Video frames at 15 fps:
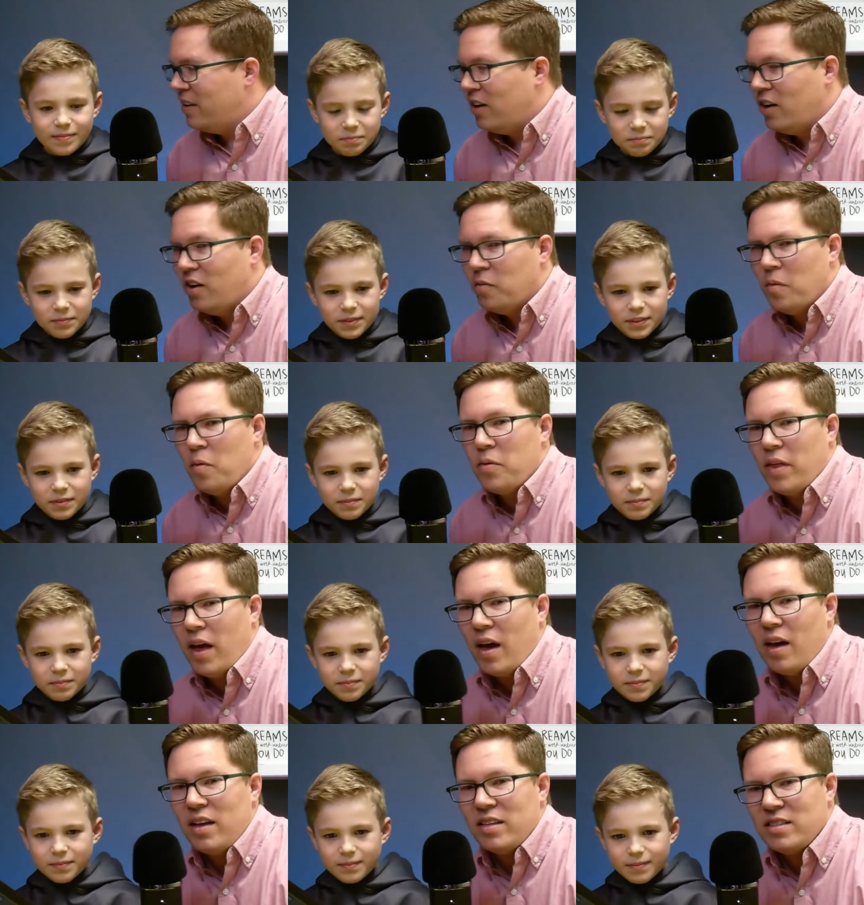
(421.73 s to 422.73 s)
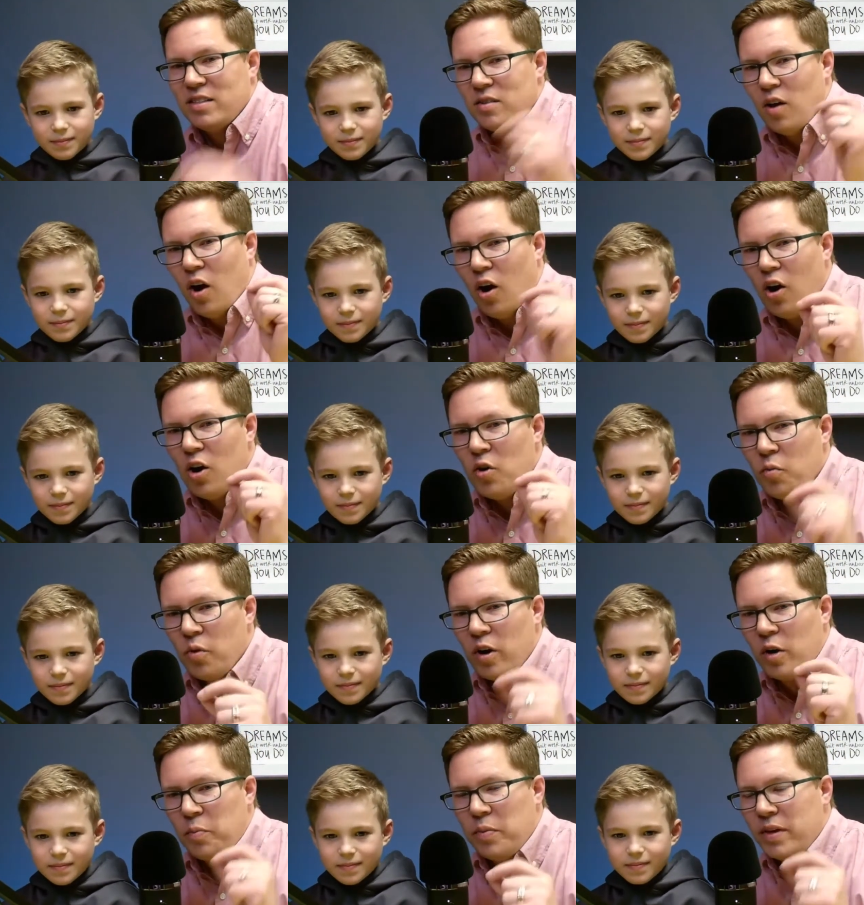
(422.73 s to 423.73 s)
Speaker 1: Remember that. Hard
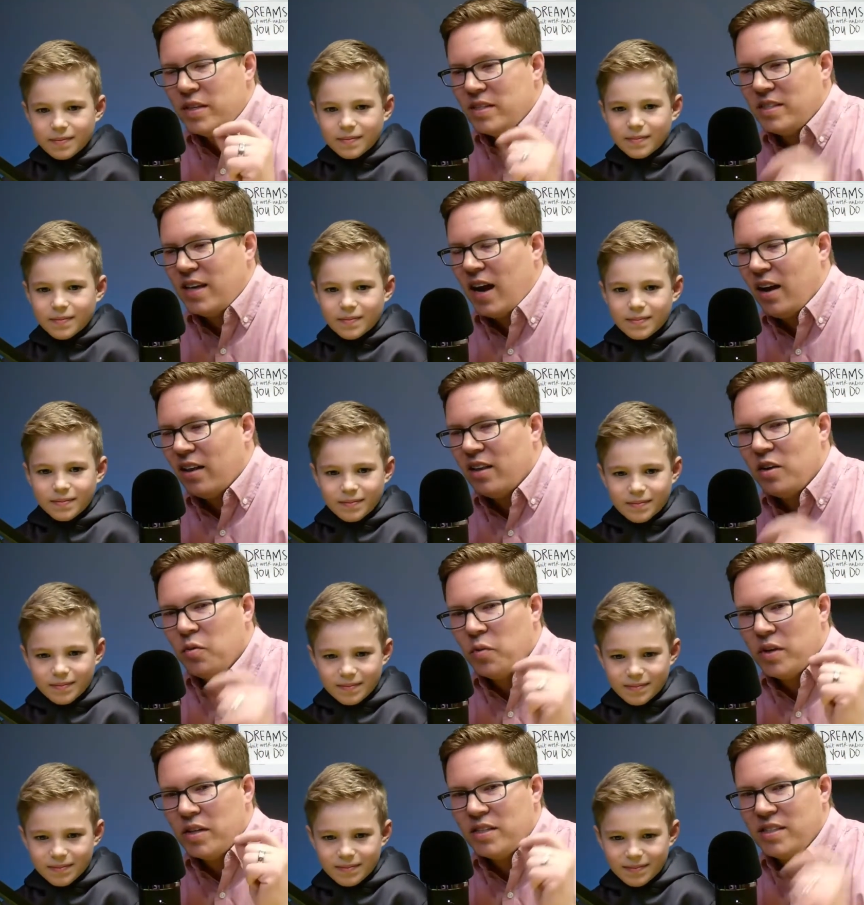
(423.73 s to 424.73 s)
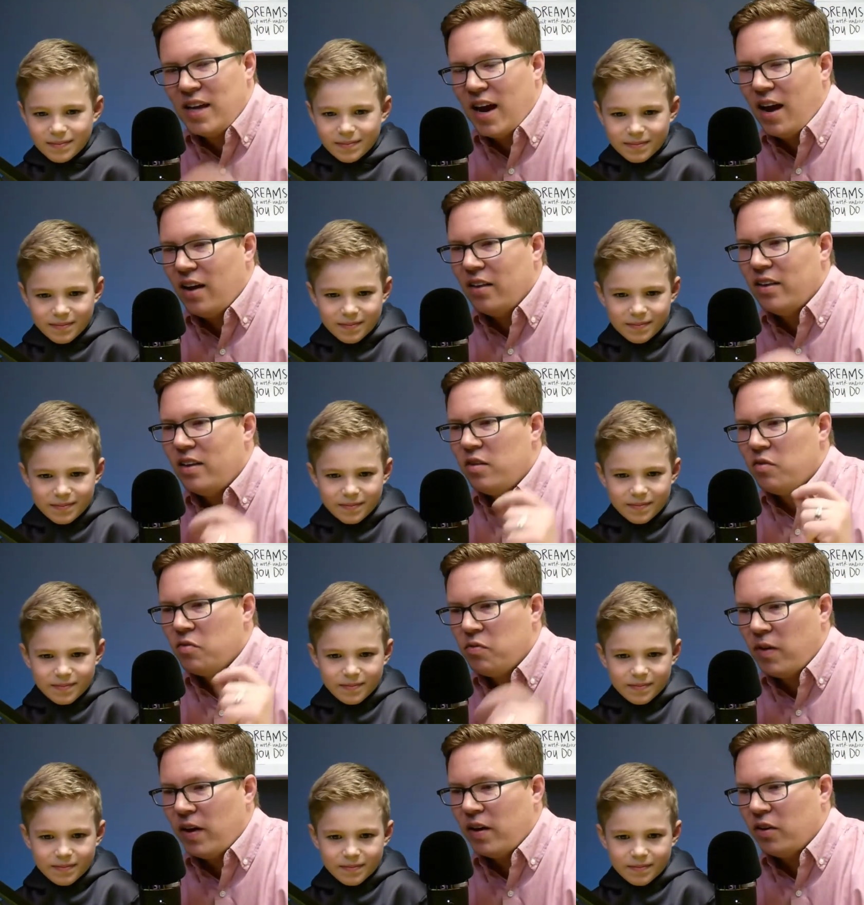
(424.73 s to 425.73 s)
work beats talent when
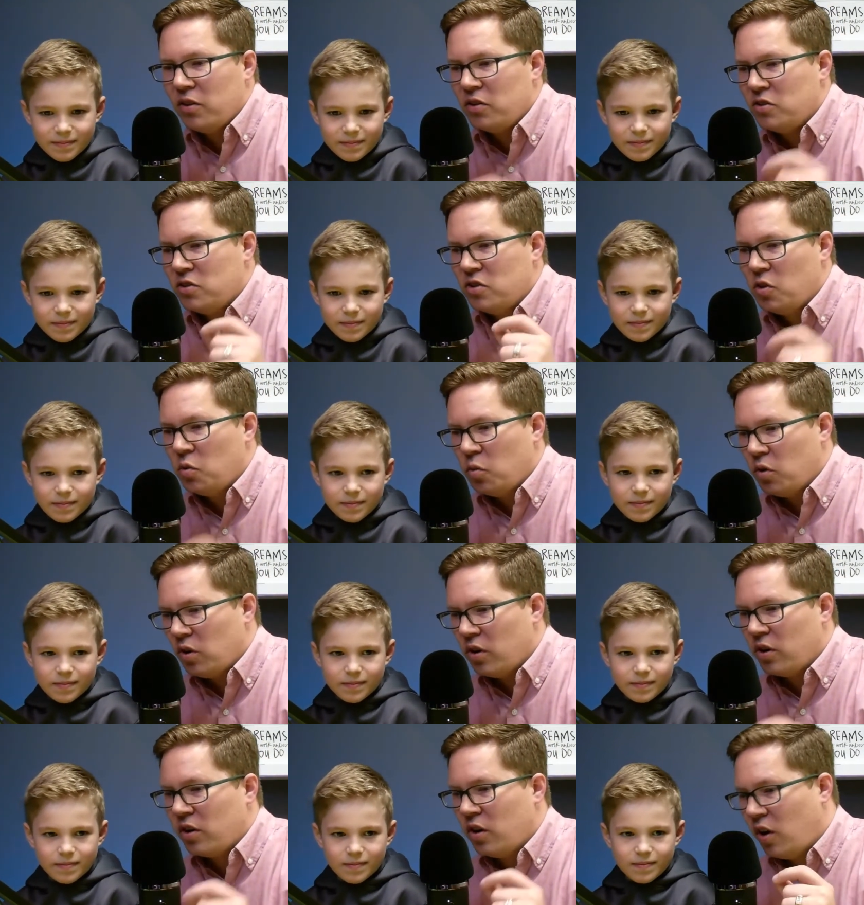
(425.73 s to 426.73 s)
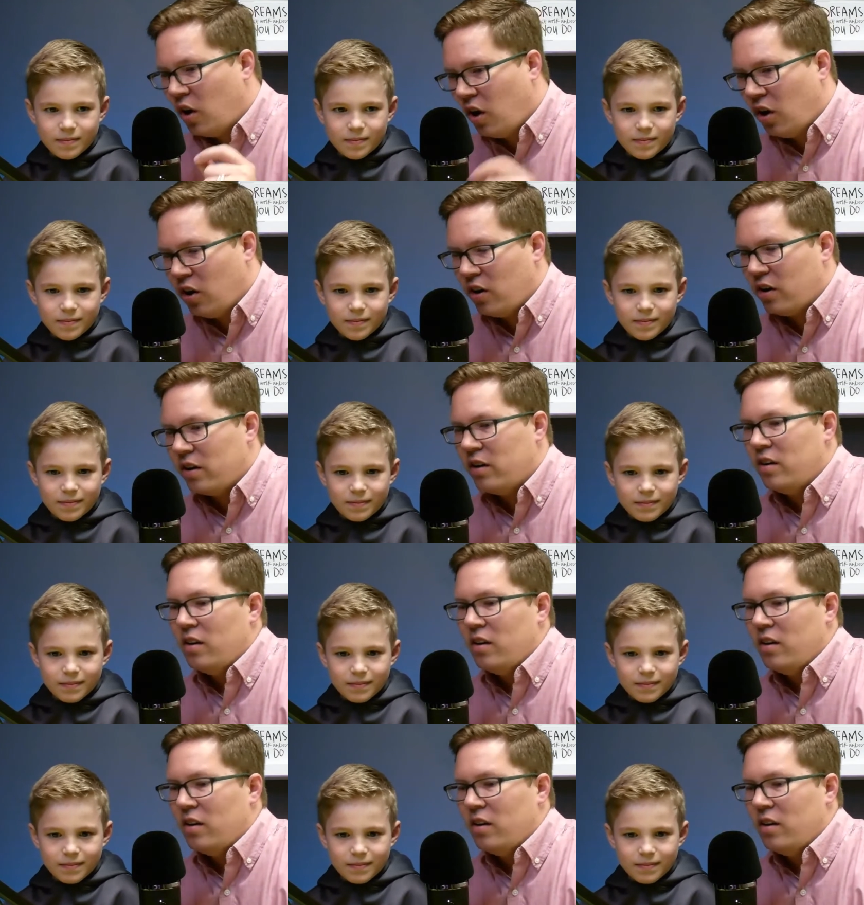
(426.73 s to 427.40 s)
talent fails to work hard.